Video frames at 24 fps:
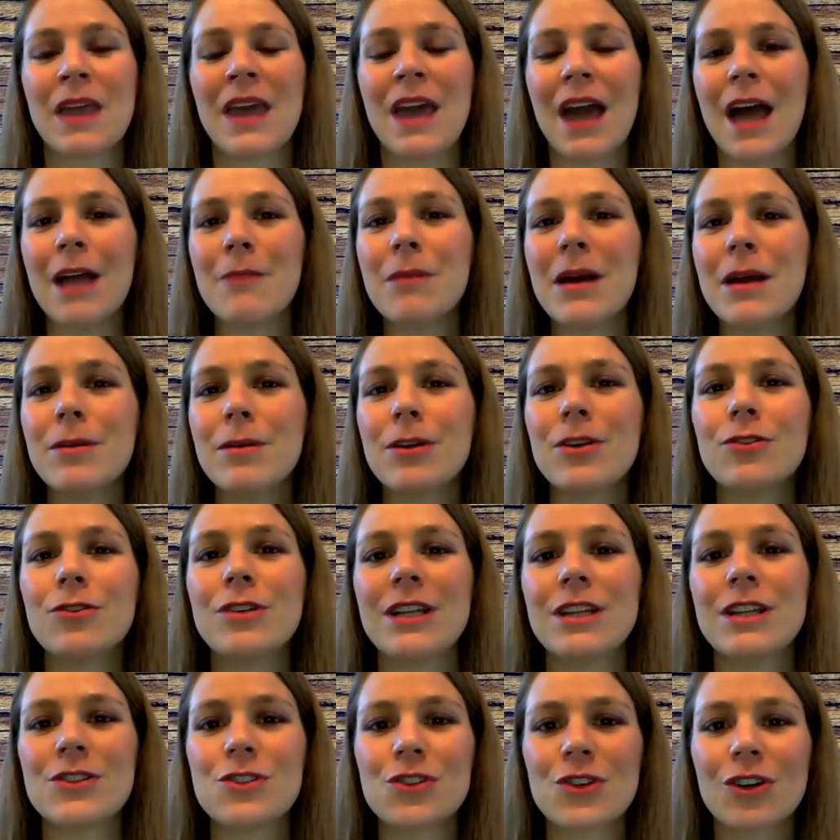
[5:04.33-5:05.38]
and maybe you
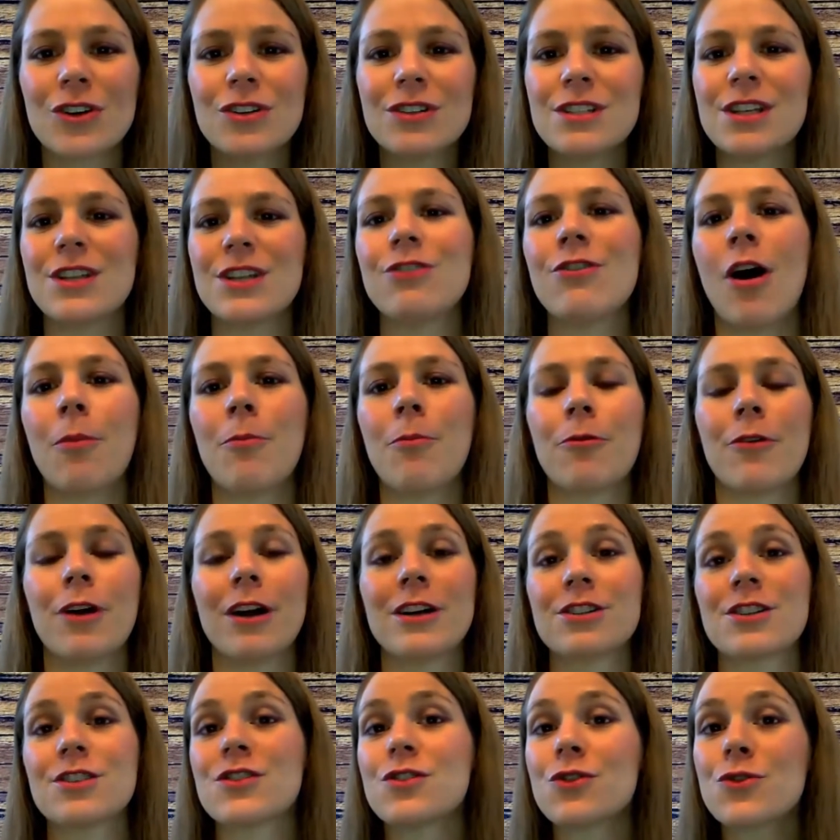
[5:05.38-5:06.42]
need to continue
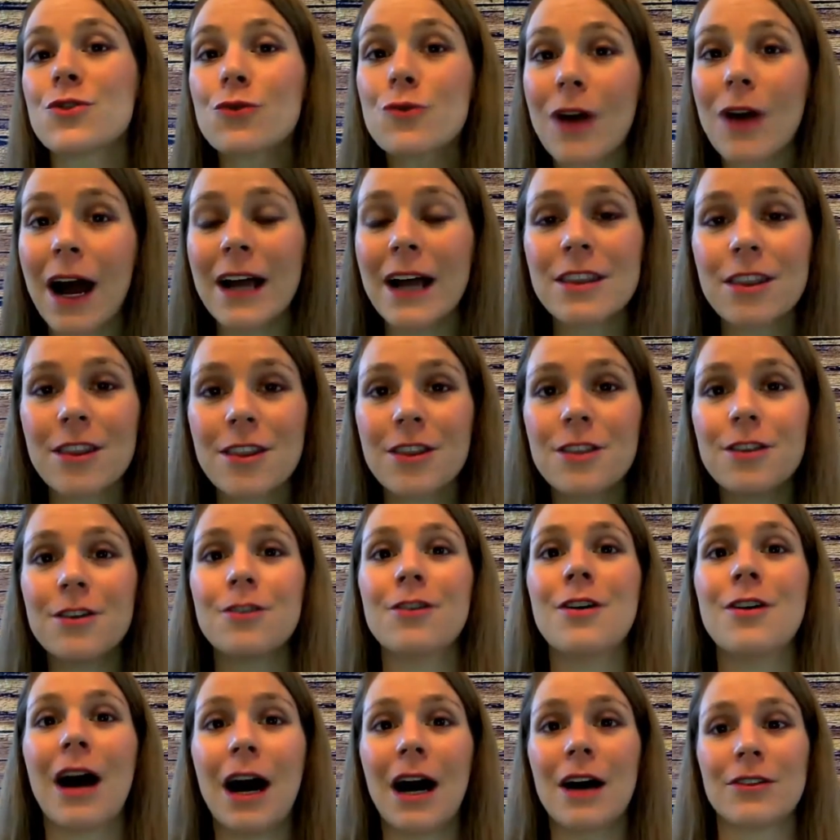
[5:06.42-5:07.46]
operations right
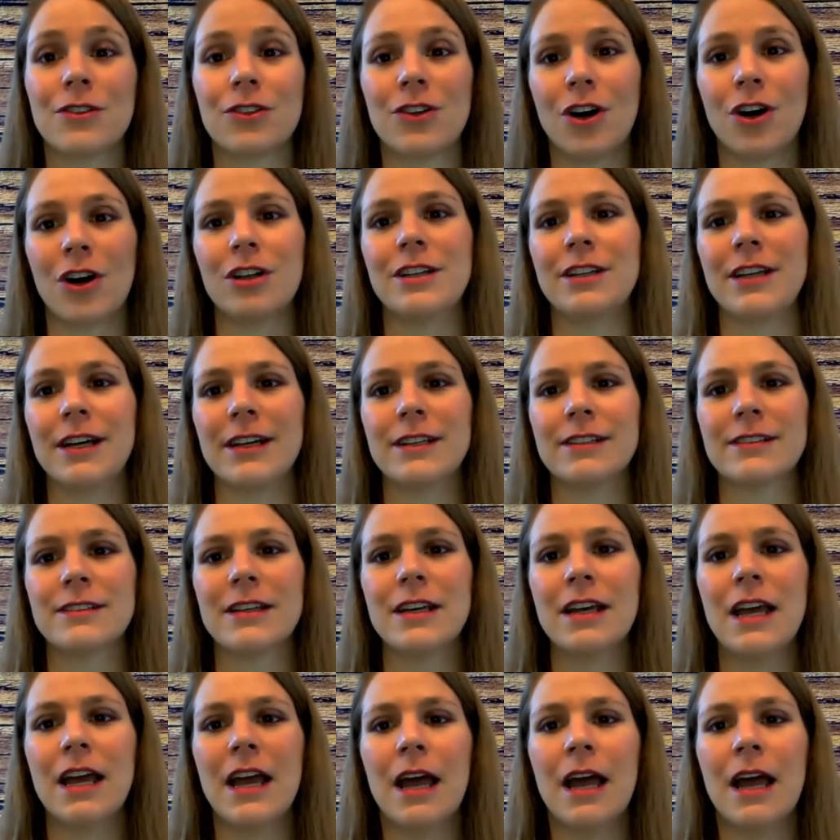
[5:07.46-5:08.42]
throughout the holidays.